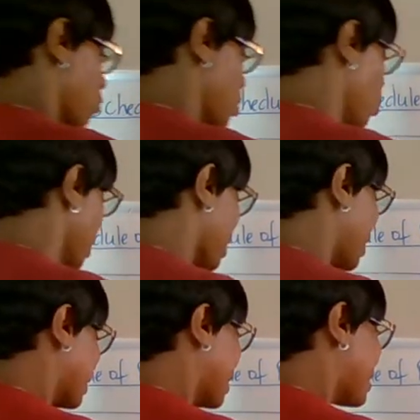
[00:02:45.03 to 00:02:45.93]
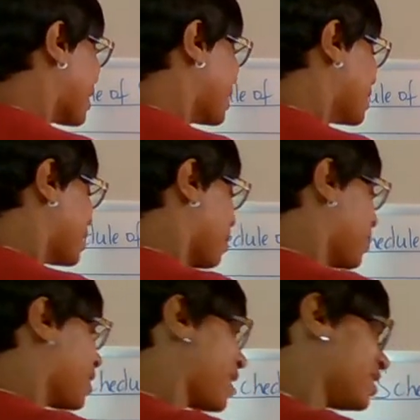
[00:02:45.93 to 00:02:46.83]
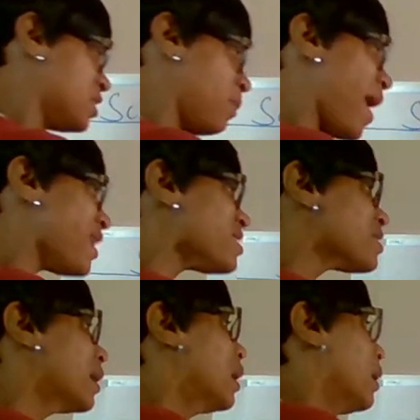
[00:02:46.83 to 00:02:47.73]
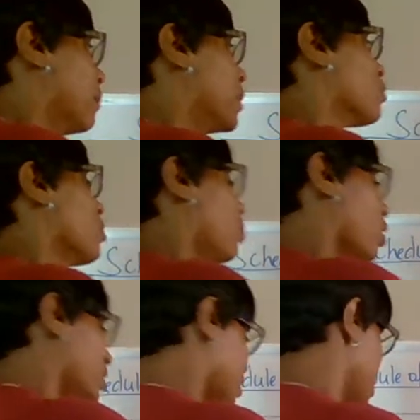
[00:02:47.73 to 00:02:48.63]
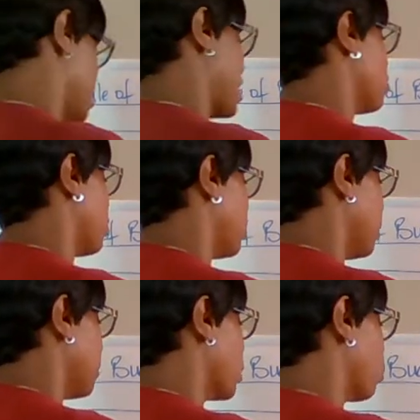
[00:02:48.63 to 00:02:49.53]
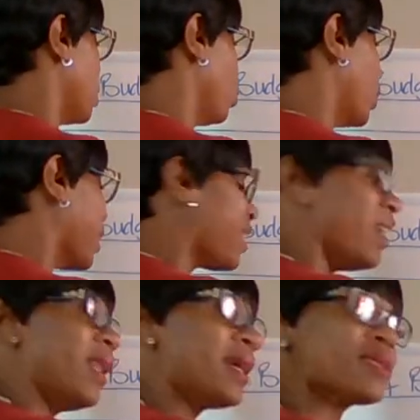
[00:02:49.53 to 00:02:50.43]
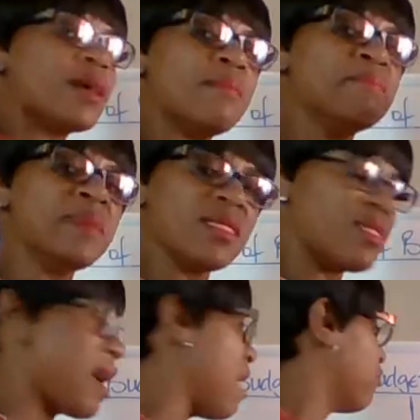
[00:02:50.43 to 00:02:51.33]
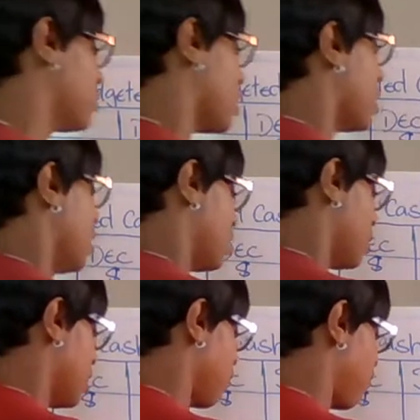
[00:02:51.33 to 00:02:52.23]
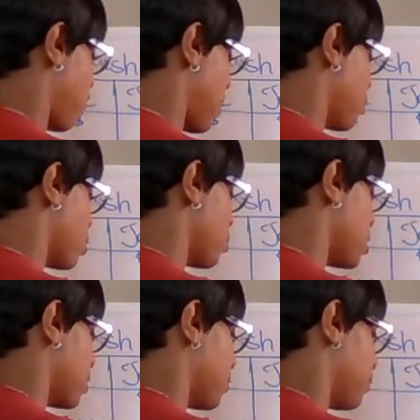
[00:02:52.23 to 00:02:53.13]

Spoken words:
we will collect nothing in December, that is past, but we bought it in January, but we will collect a month after in February.